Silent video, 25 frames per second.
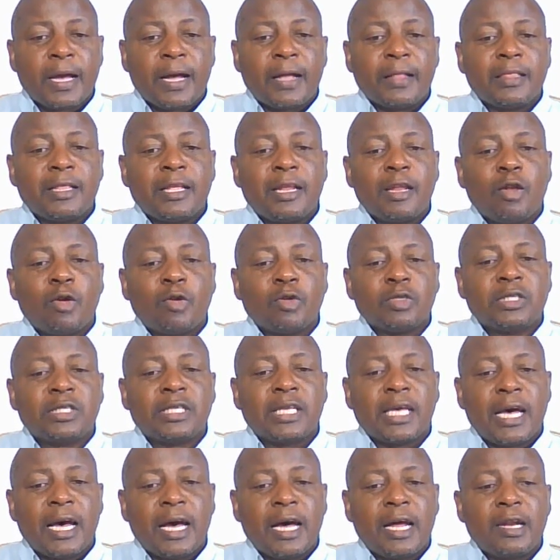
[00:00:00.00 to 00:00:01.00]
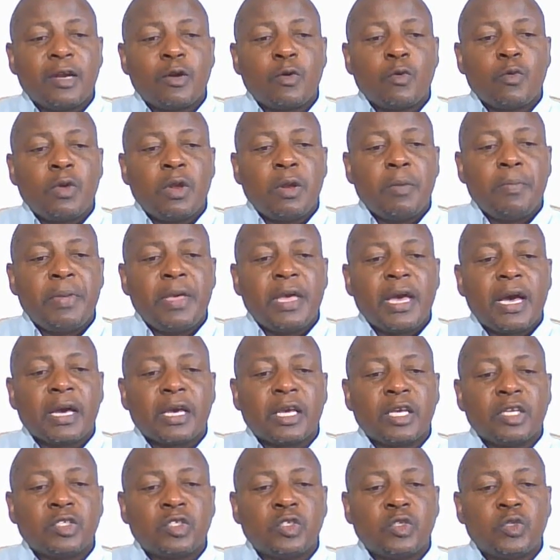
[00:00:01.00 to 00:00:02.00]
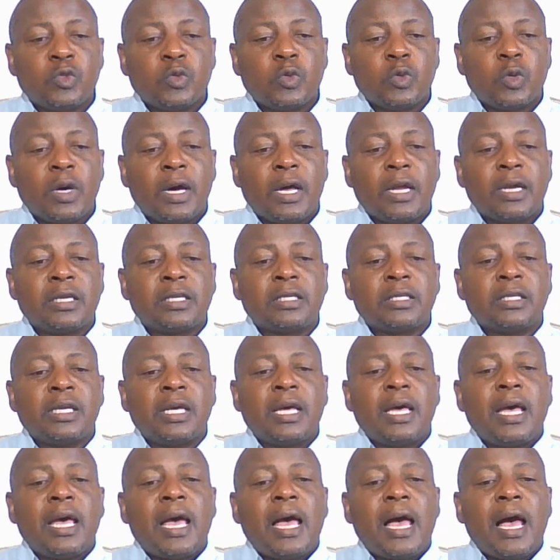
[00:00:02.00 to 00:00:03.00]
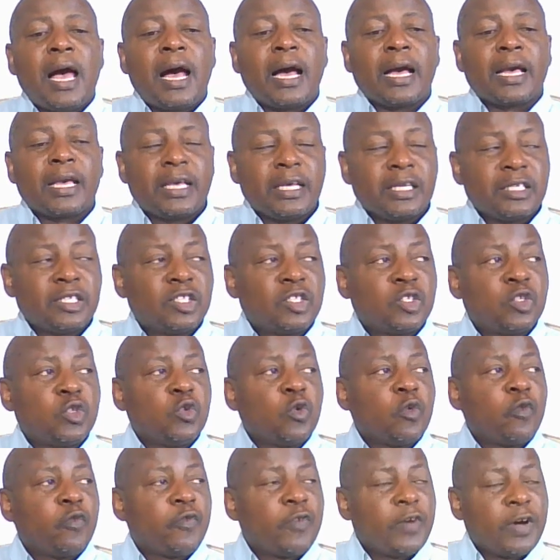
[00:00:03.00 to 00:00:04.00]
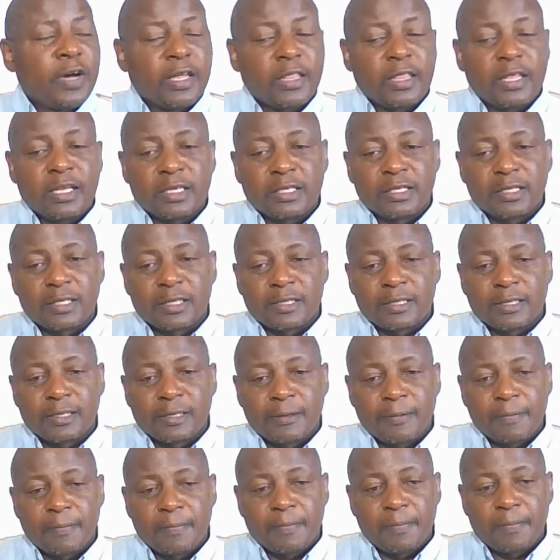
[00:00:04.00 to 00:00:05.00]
and the Lord's hand will be against you and against your fathers.